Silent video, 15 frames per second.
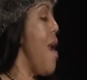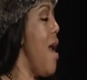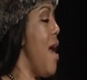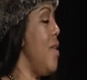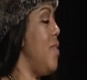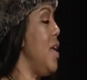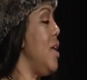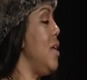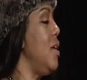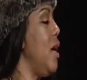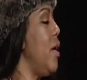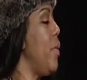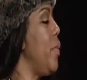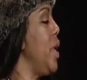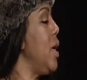And
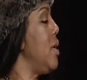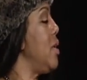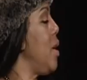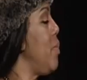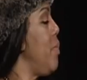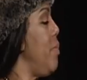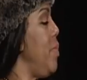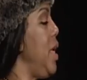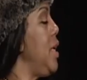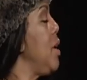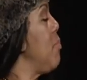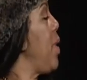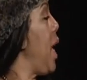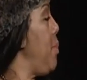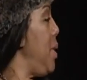then we end up
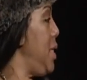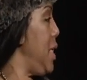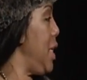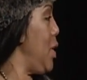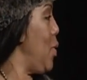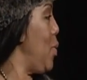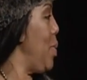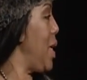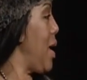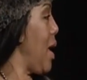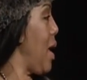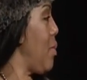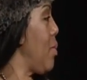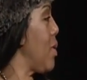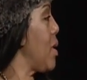meeting Baby D, who
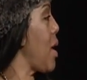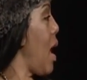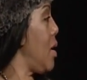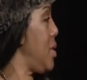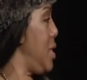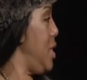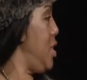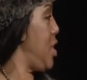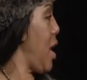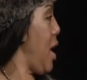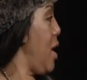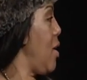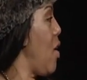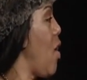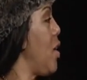became our
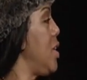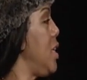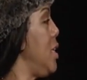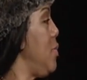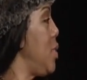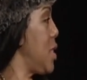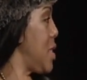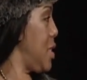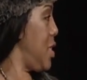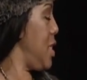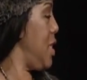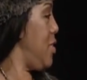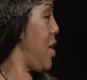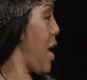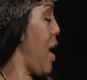DJ. RD was a
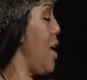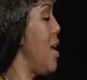DJ.